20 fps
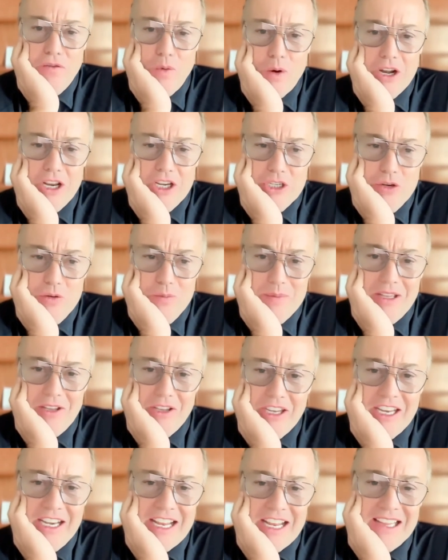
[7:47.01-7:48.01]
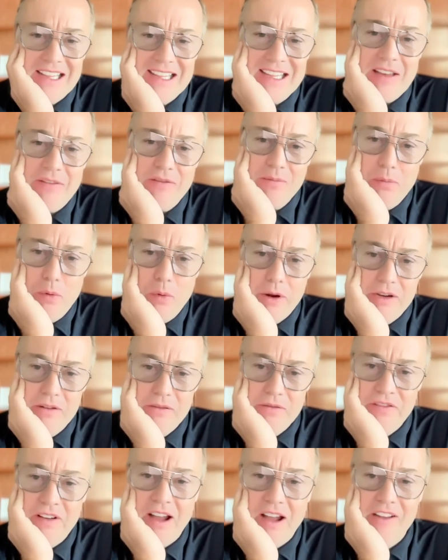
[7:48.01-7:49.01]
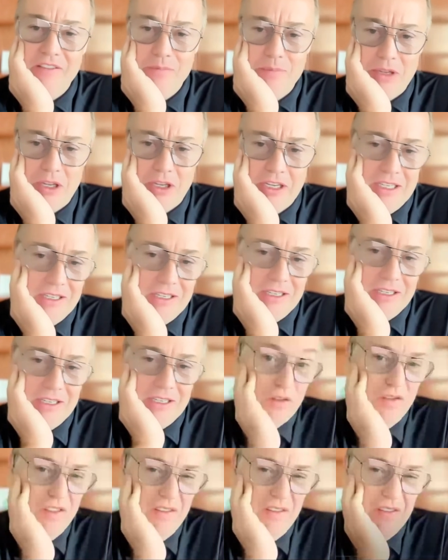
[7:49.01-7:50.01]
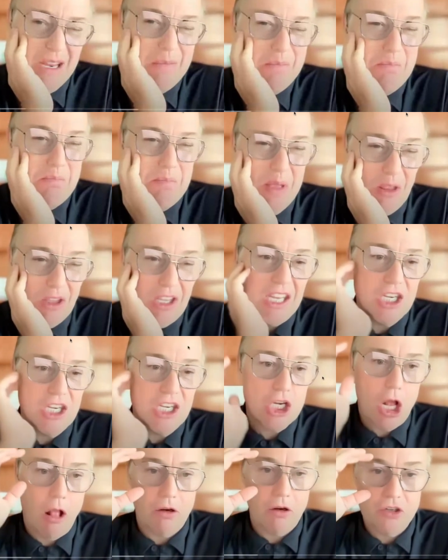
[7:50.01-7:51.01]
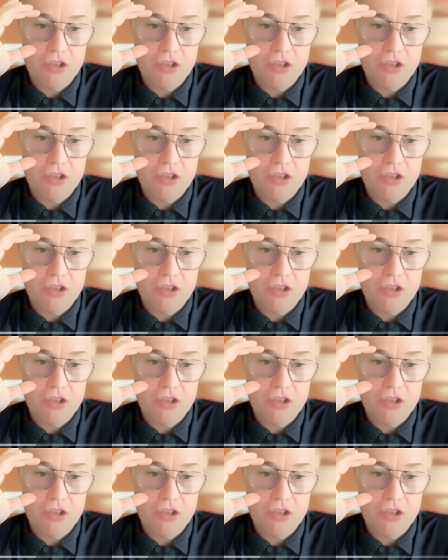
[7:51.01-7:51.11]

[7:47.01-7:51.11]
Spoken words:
$42 billion and $7.5 billion, almost $50 billion